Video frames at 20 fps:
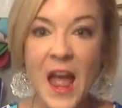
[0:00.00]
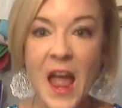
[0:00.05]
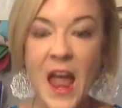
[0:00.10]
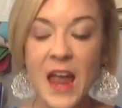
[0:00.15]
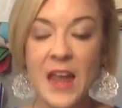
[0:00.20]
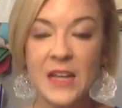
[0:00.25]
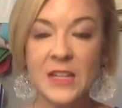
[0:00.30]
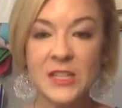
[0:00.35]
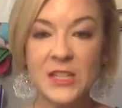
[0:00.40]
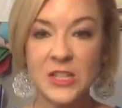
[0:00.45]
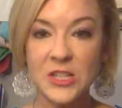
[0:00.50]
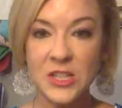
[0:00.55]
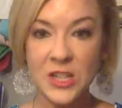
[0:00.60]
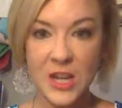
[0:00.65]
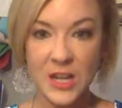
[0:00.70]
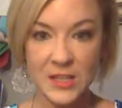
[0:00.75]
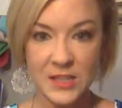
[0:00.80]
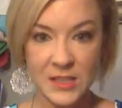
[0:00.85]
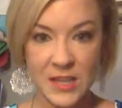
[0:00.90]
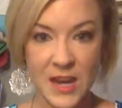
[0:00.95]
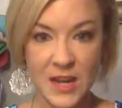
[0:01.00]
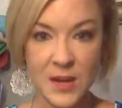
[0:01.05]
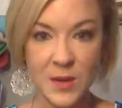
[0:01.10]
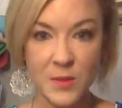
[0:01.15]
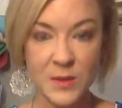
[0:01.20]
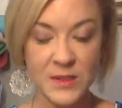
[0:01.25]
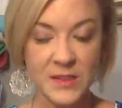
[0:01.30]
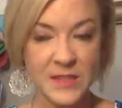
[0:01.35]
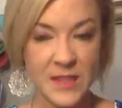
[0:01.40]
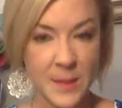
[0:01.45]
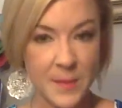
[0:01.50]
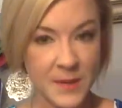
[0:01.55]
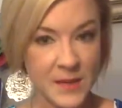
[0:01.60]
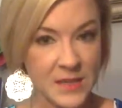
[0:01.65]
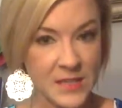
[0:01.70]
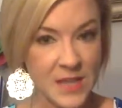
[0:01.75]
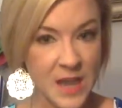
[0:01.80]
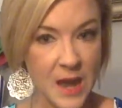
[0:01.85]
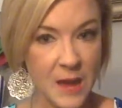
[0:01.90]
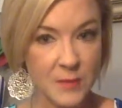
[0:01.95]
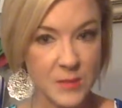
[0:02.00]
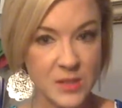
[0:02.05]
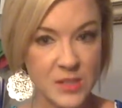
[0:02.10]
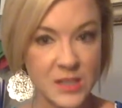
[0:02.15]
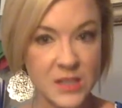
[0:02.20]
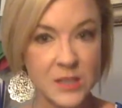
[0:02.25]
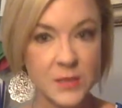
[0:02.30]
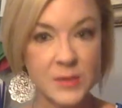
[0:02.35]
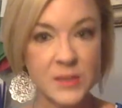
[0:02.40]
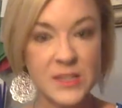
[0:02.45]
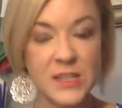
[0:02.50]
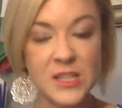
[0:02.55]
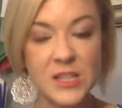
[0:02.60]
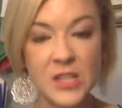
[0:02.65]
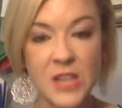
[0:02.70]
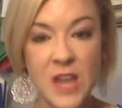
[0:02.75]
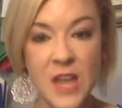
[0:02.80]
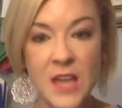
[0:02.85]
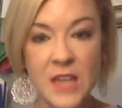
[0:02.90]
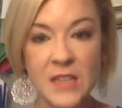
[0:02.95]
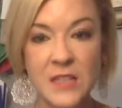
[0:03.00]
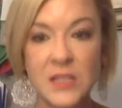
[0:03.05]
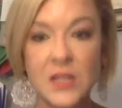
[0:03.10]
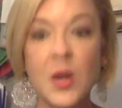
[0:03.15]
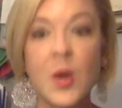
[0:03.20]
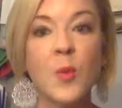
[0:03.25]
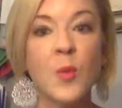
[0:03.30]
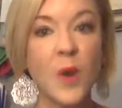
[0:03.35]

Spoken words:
and to just take it one step at a time, just as we suggest.